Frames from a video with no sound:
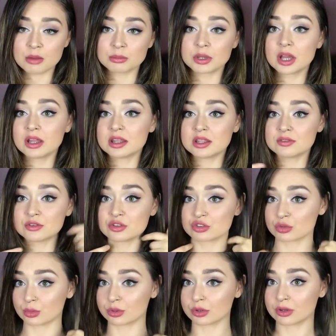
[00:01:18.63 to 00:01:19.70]
cut even
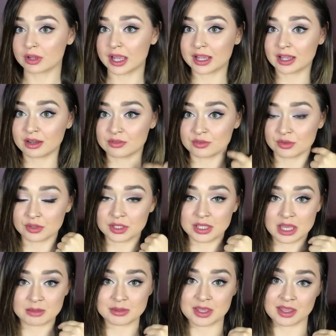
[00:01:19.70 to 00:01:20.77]
shorter. I kind of feel like
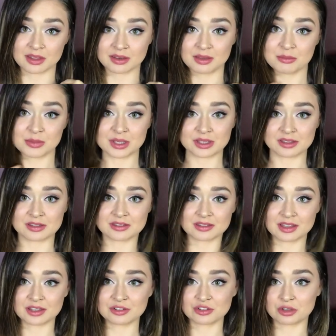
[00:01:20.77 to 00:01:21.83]
Gabbie Hanna because
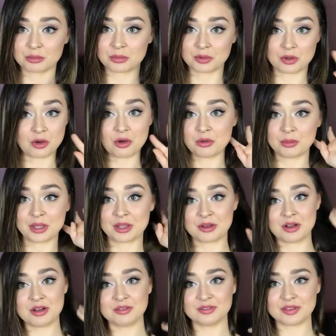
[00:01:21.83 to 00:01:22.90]
I chop all my hair
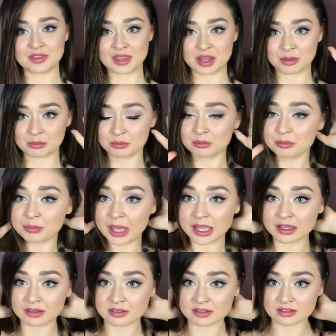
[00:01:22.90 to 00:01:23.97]
off, and then I'm
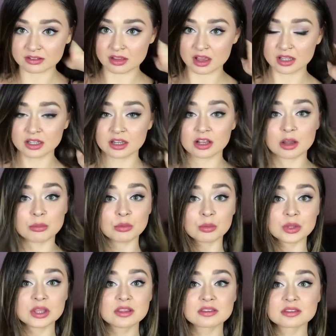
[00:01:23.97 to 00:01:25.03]
back in the salon in a couple
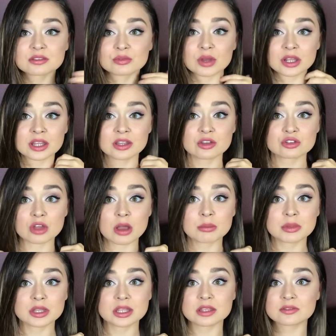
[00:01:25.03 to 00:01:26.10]
weeks ready to
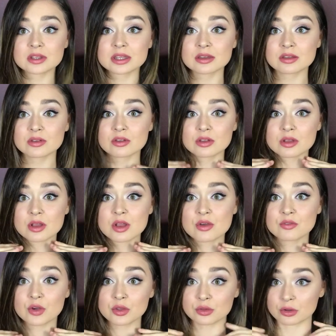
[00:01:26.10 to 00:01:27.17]
chop it even
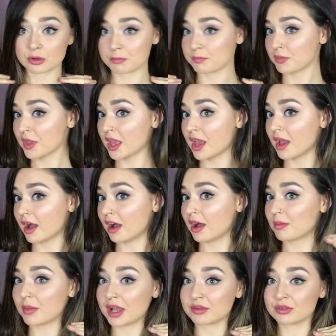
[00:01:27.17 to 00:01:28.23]
farther.
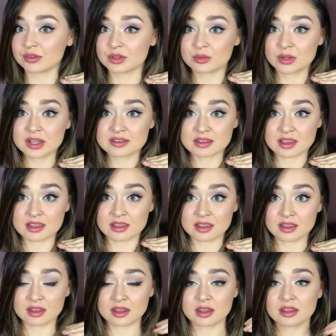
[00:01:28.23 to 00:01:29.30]
I really want to take
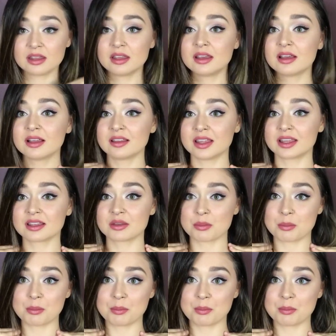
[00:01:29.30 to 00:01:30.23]
it like